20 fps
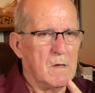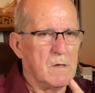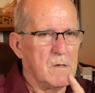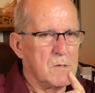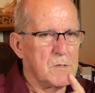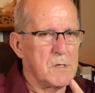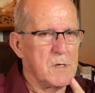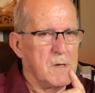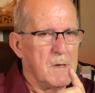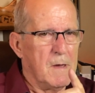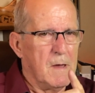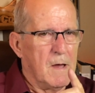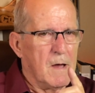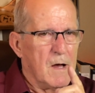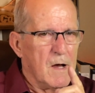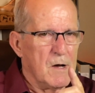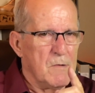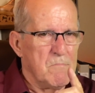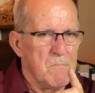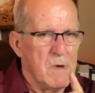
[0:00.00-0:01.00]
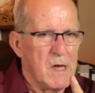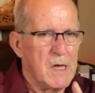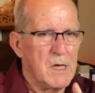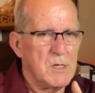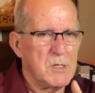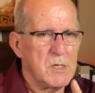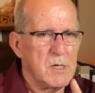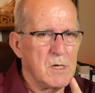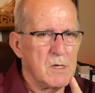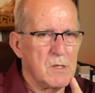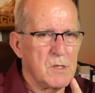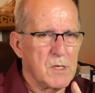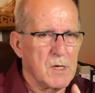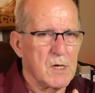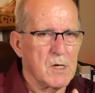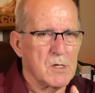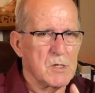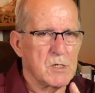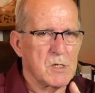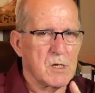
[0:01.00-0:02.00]
You see, amazing
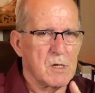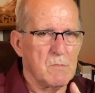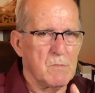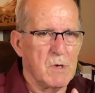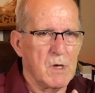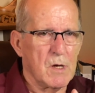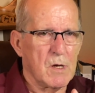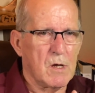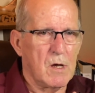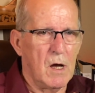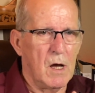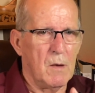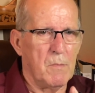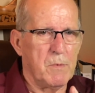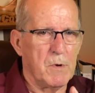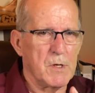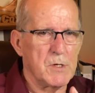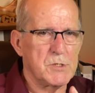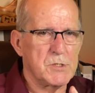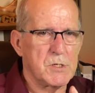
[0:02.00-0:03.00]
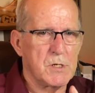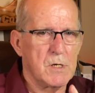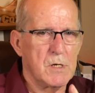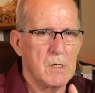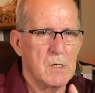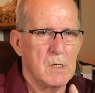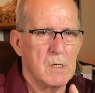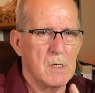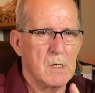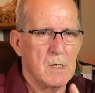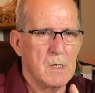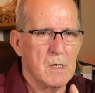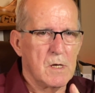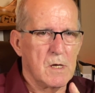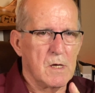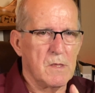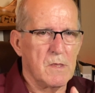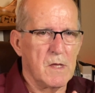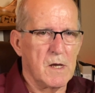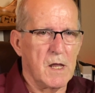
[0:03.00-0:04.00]
things can be accomplished
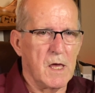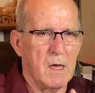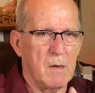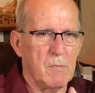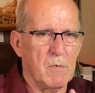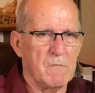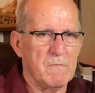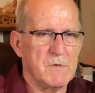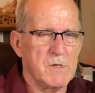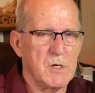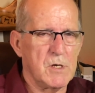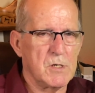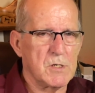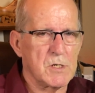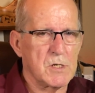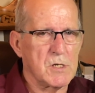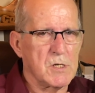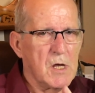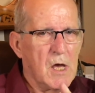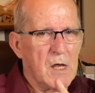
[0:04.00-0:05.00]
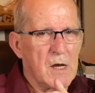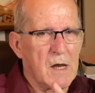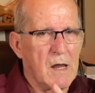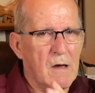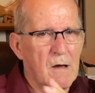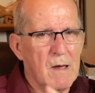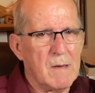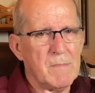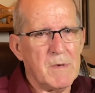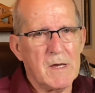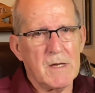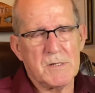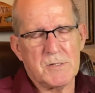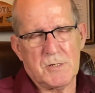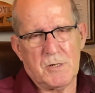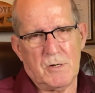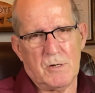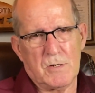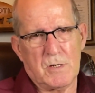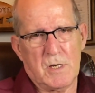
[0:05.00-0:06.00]
in the name of Jesus. Now, I'm not
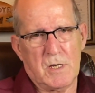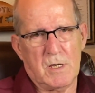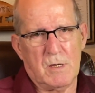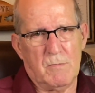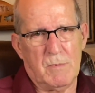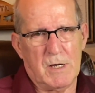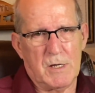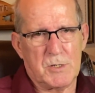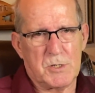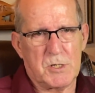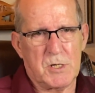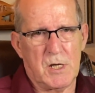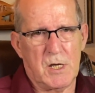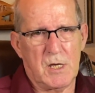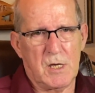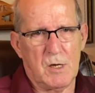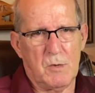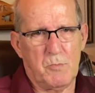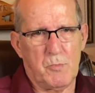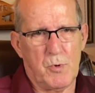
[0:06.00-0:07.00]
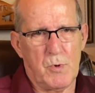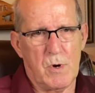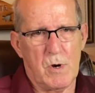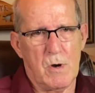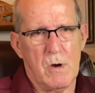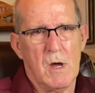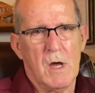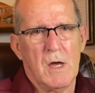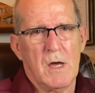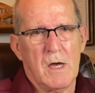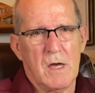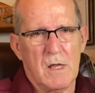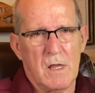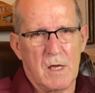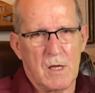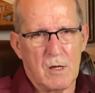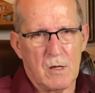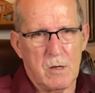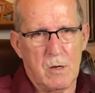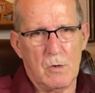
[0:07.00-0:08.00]
talking about saying a prayer and
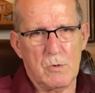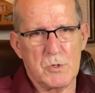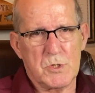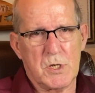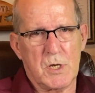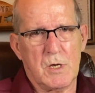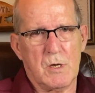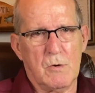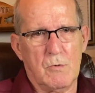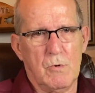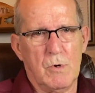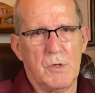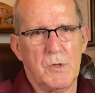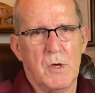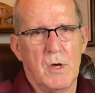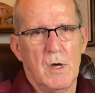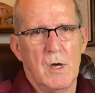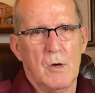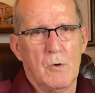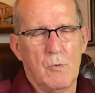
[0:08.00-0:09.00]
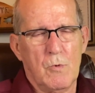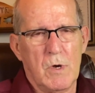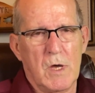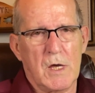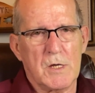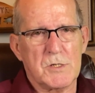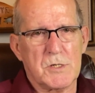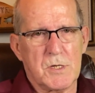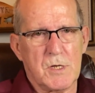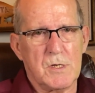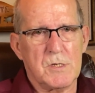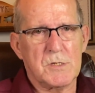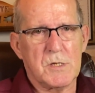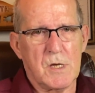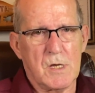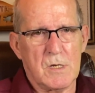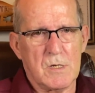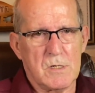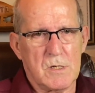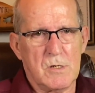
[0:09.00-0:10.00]
then closing it with, we ask these
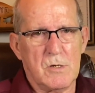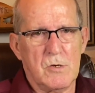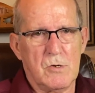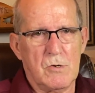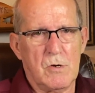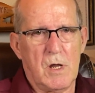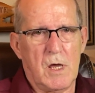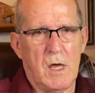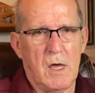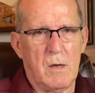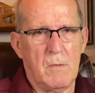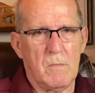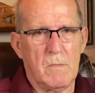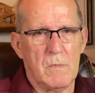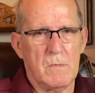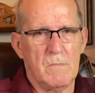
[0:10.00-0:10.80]
things in your name.